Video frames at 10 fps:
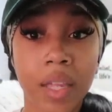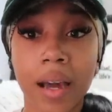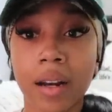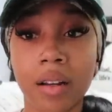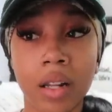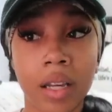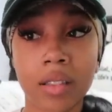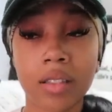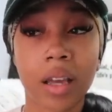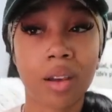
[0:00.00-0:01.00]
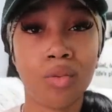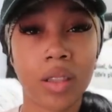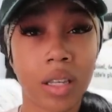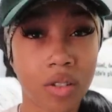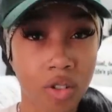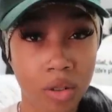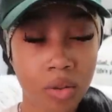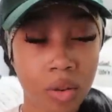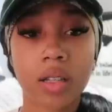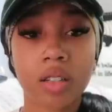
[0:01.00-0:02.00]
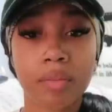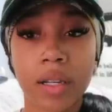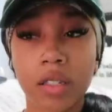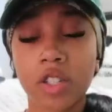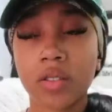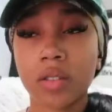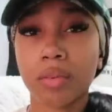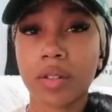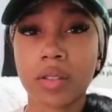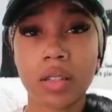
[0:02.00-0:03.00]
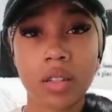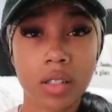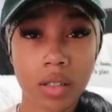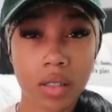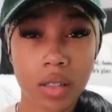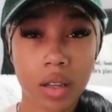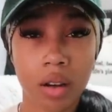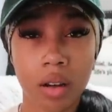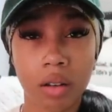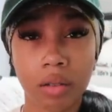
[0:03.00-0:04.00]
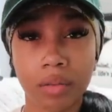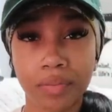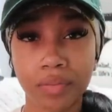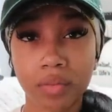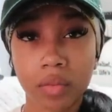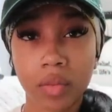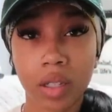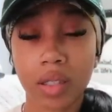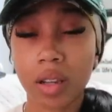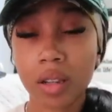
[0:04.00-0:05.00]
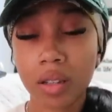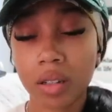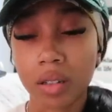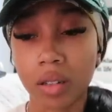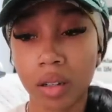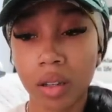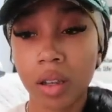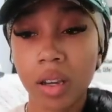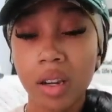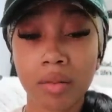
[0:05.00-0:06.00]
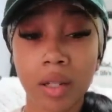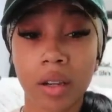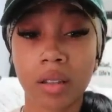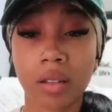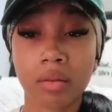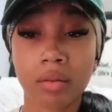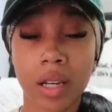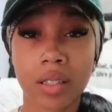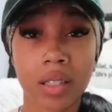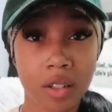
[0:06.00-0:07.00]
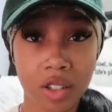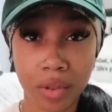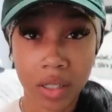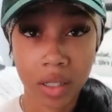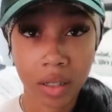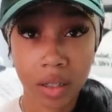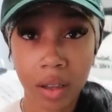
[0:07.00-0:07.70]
at a glance like when things are due. Also pay attention to the percentages. It's all gonna come together as 100%,